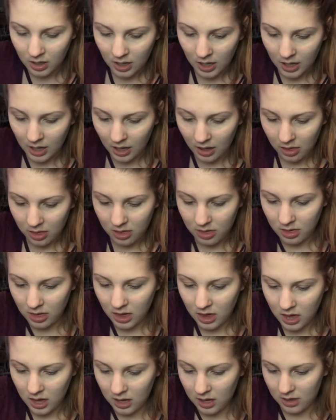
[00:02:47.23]
And I
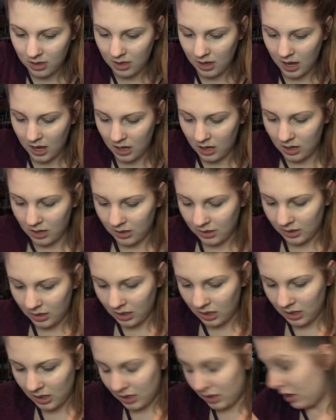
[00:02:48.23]
think that is
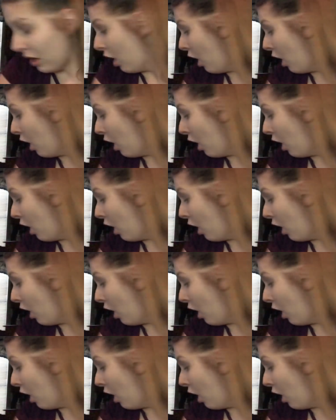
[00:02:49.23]
it.